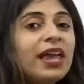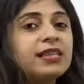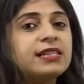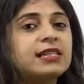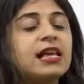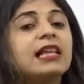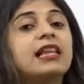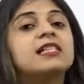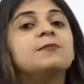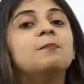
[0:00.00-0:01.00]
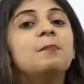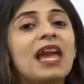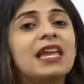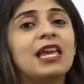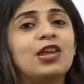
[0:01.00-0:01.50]
wind that's
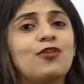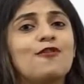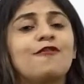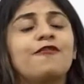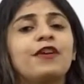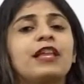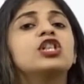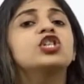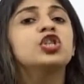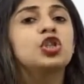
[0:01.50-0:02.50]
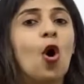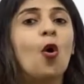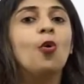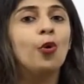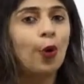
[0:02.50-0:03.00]
making you feel so